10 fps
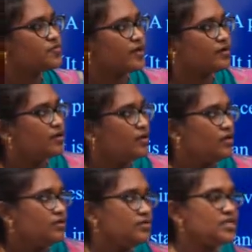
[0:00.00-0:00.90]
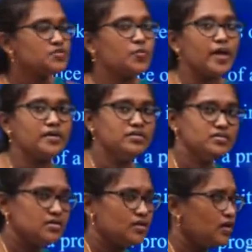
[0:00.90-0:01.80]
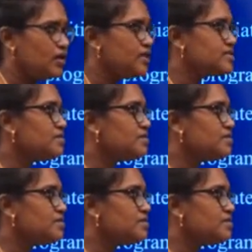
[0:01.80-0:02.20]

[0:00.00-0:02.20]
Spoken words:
one, this one is a